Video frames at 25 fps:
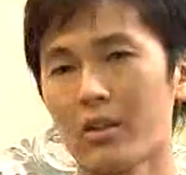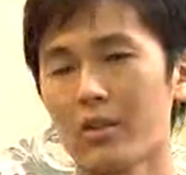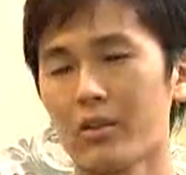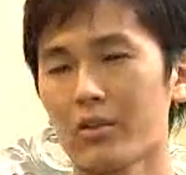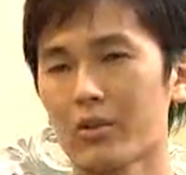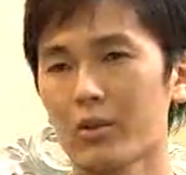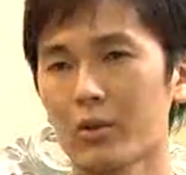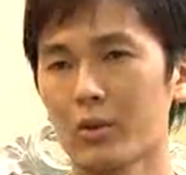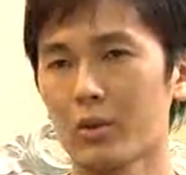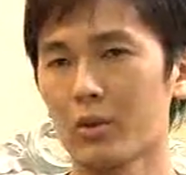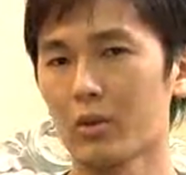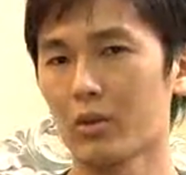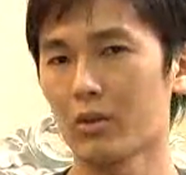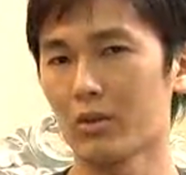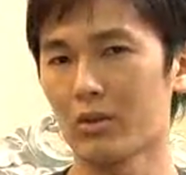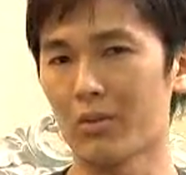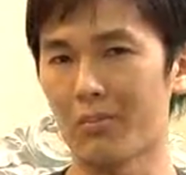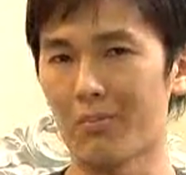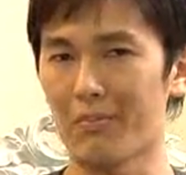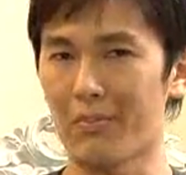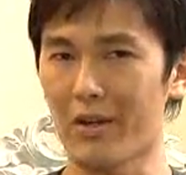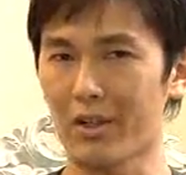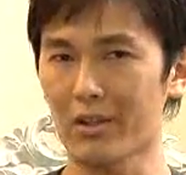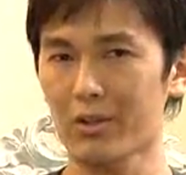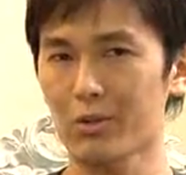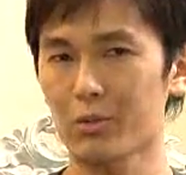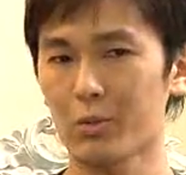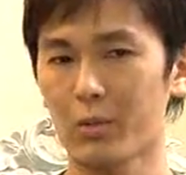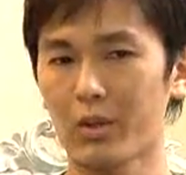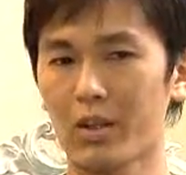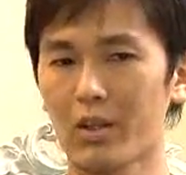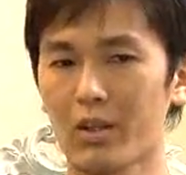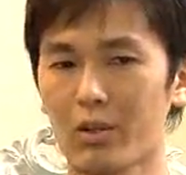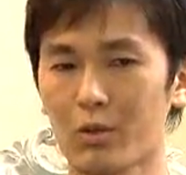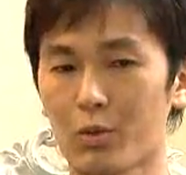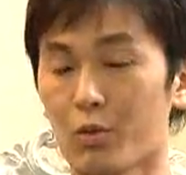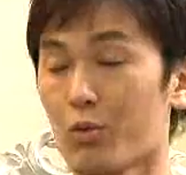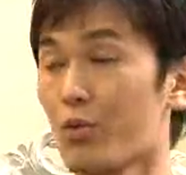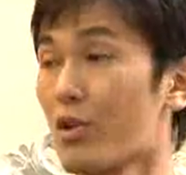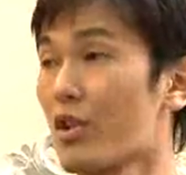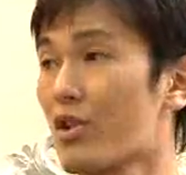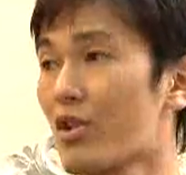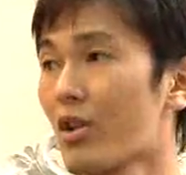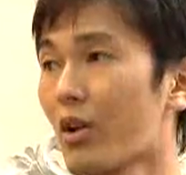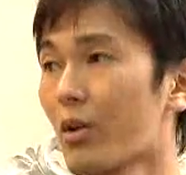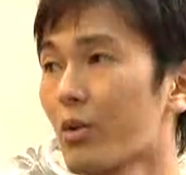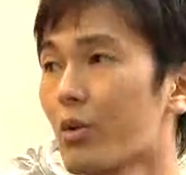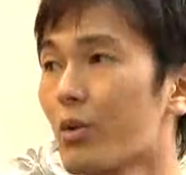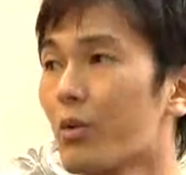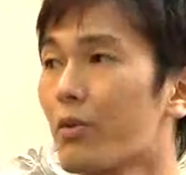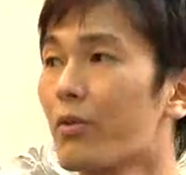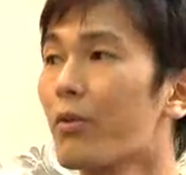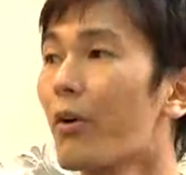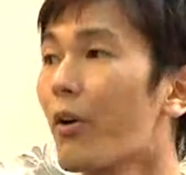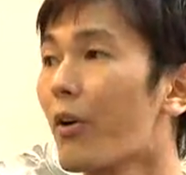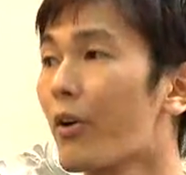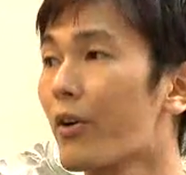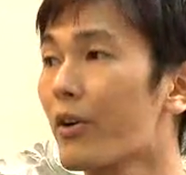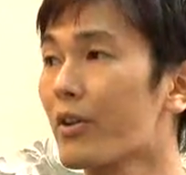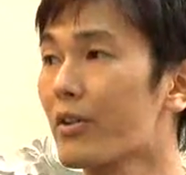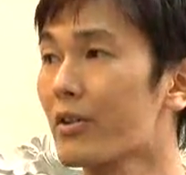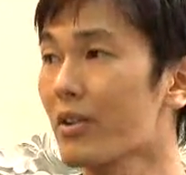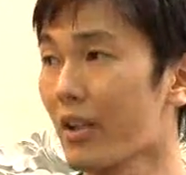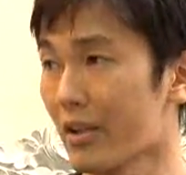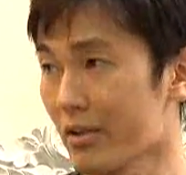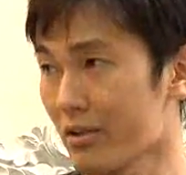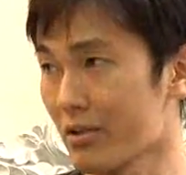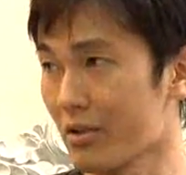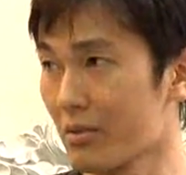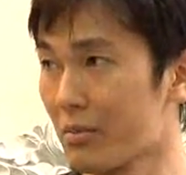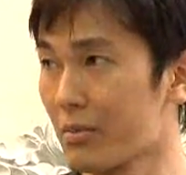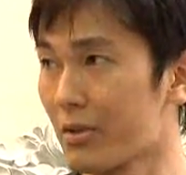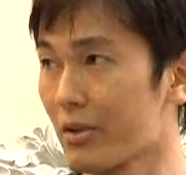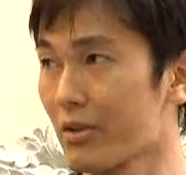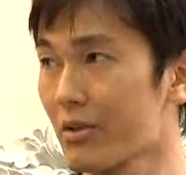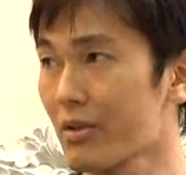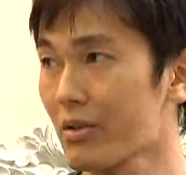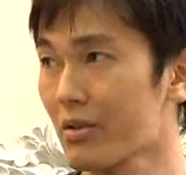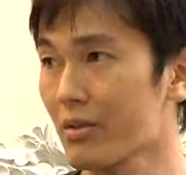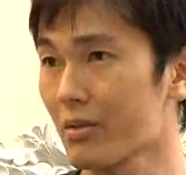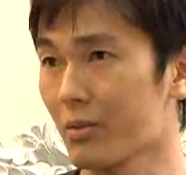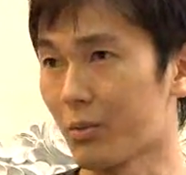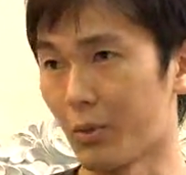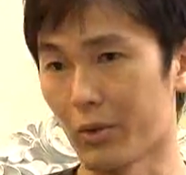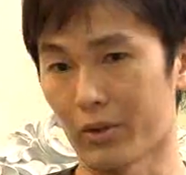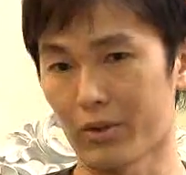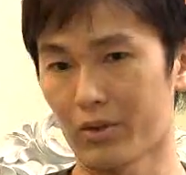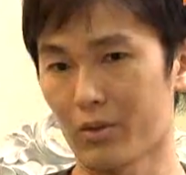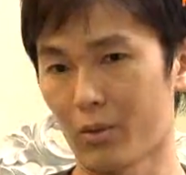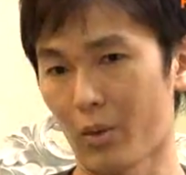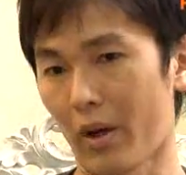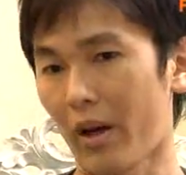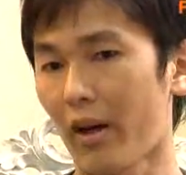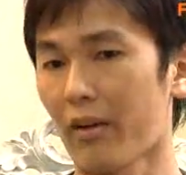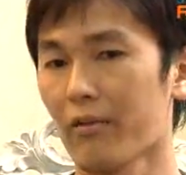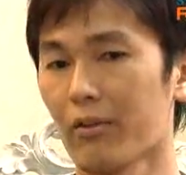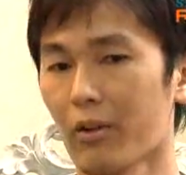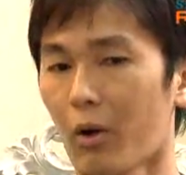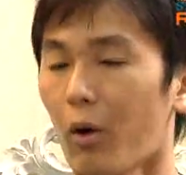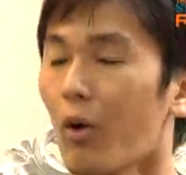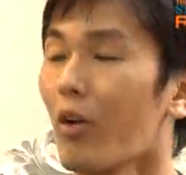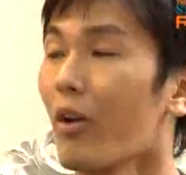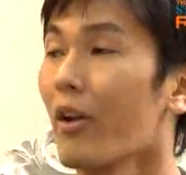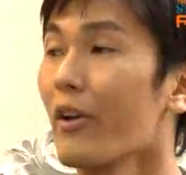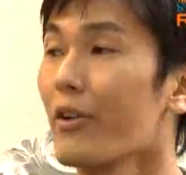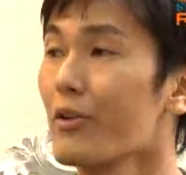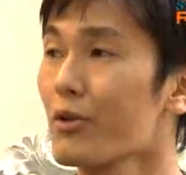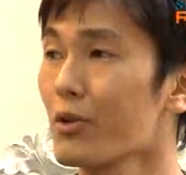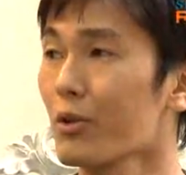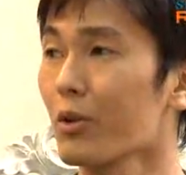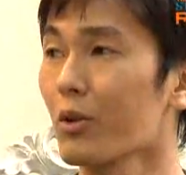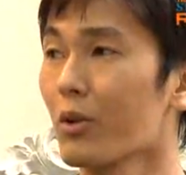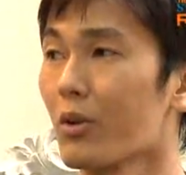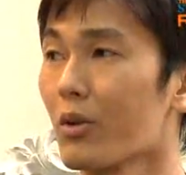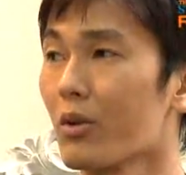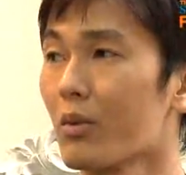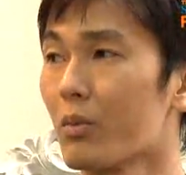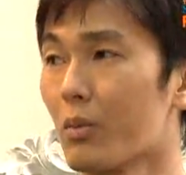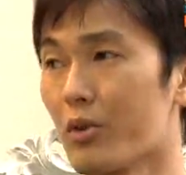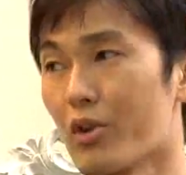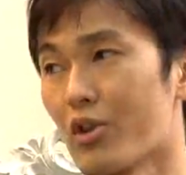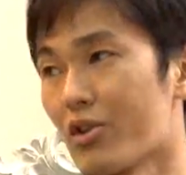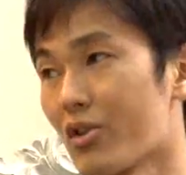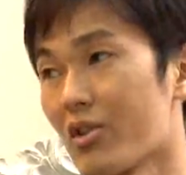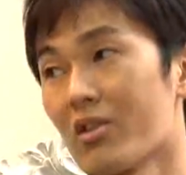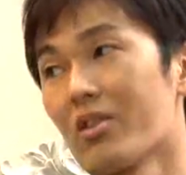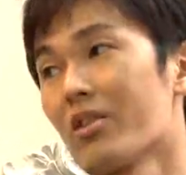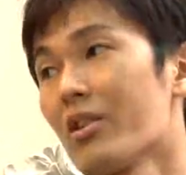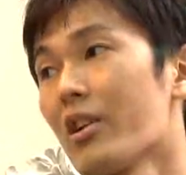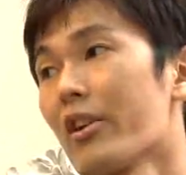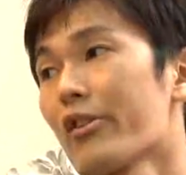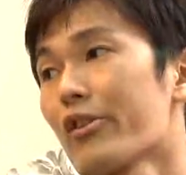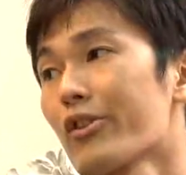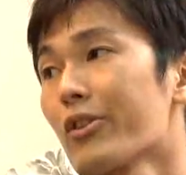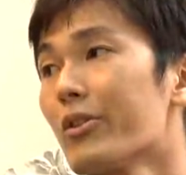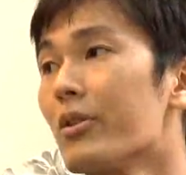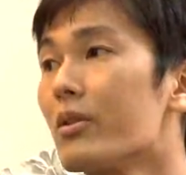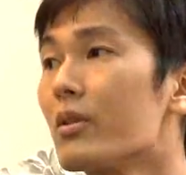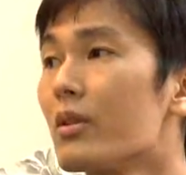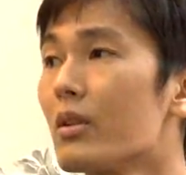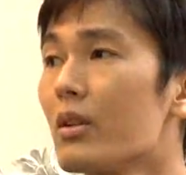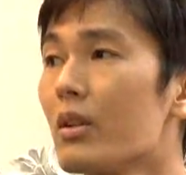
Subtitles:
So the best way to reach out to foreign customers was to have an online store, which is international.